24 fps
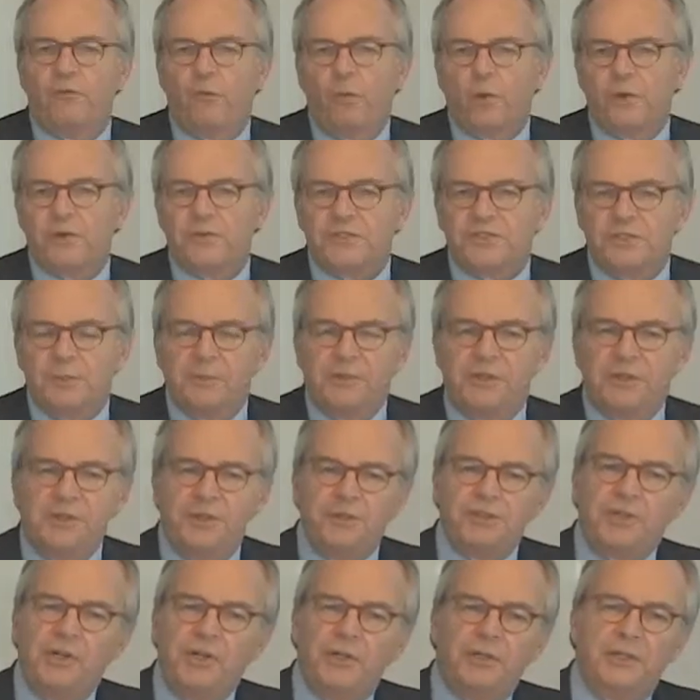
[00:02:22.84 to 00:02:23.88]
For some
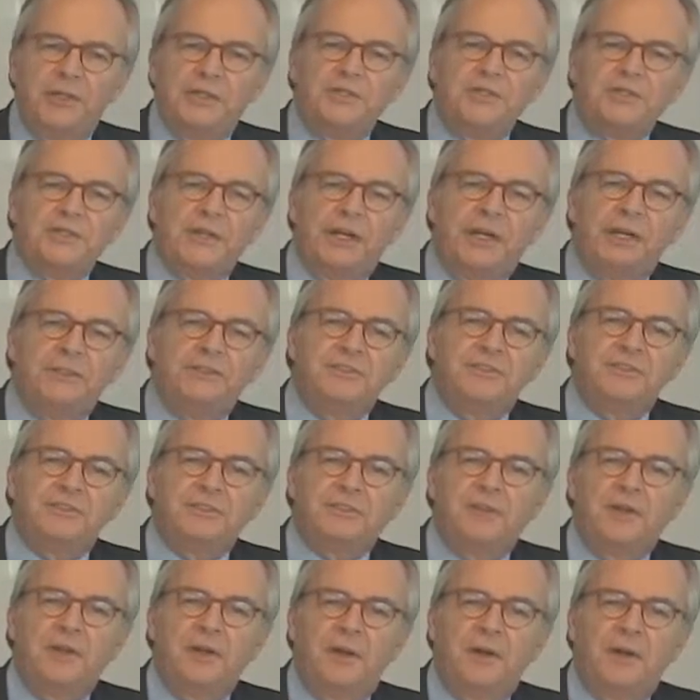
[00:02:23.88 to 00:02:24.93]
additional
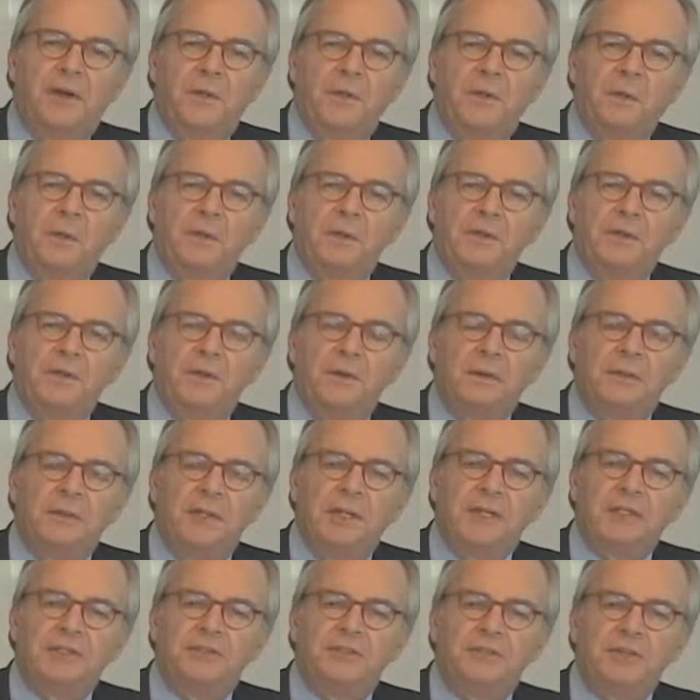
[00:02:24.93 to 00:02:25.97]
insights, uh, we'd
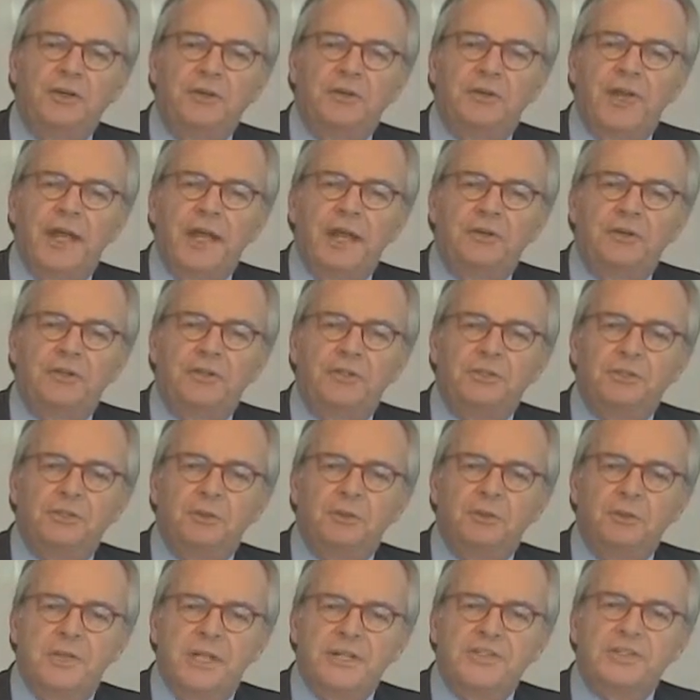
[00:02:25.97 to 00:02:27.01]
like to turn now
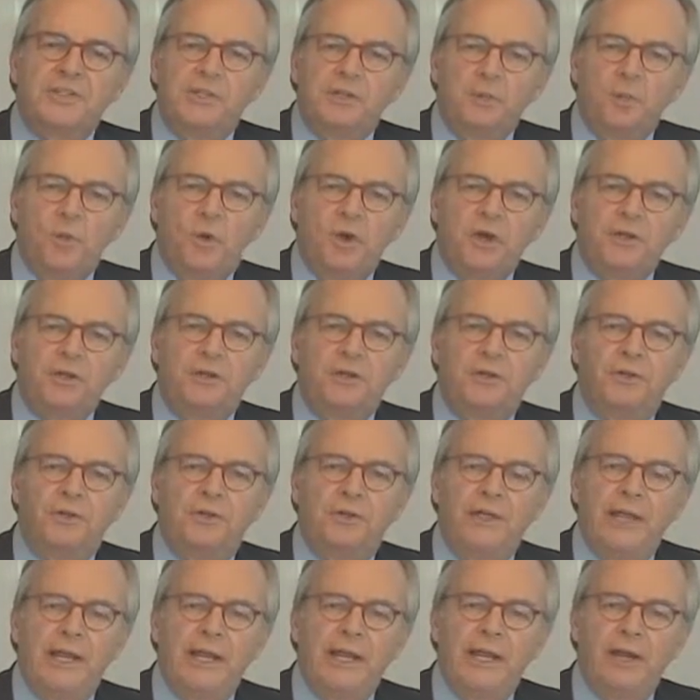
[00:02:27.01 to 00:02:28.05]
to Leslie
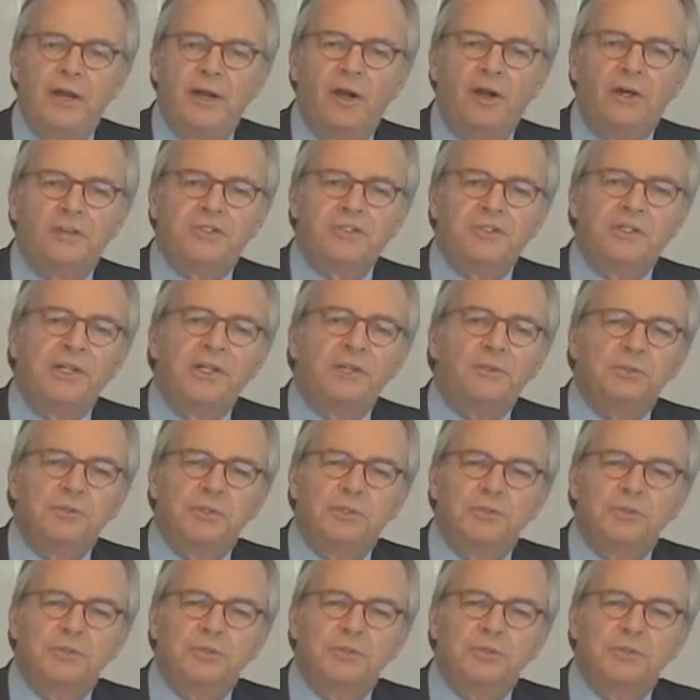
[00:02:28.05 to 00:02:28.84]
Walker in NAR's legal